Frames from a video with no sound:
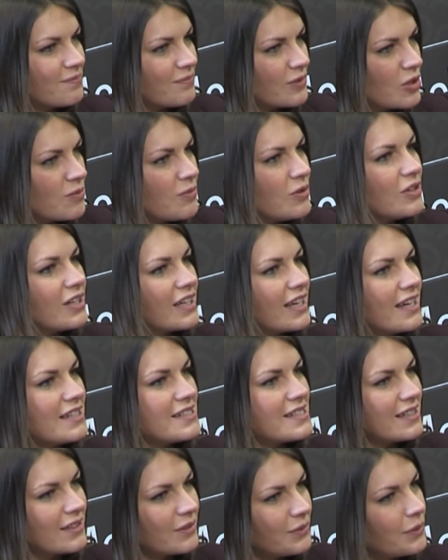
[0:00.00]

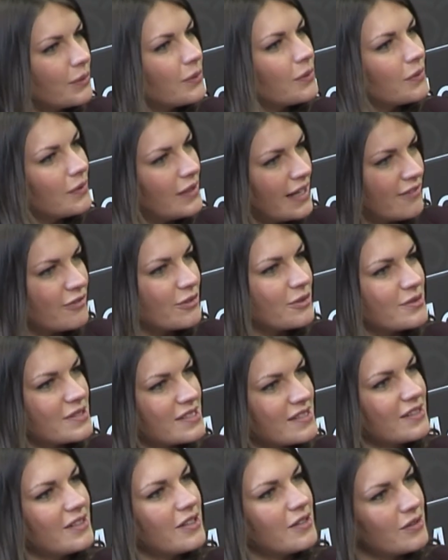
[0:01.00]
communicating at all
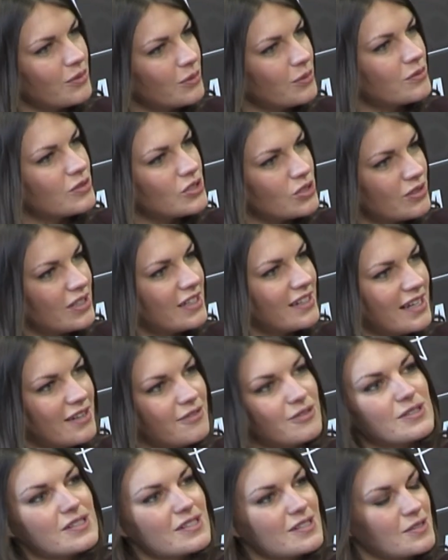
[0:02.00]
levels, you know, all junior
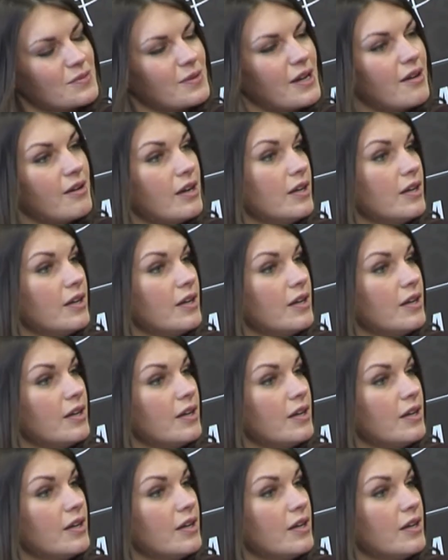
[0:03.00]
levels as well.